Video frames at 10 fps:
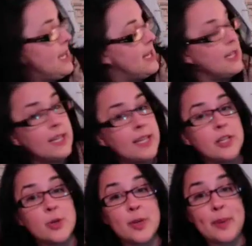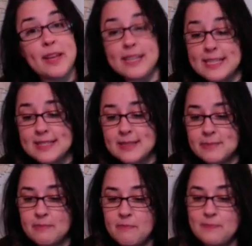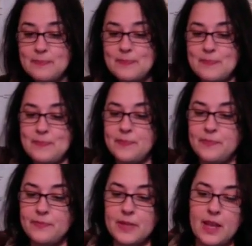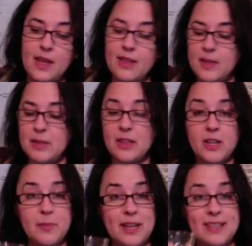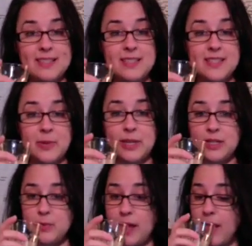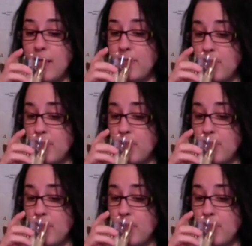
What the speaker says: Need a drink of Bailey's. And let me look at my list and see what else we have.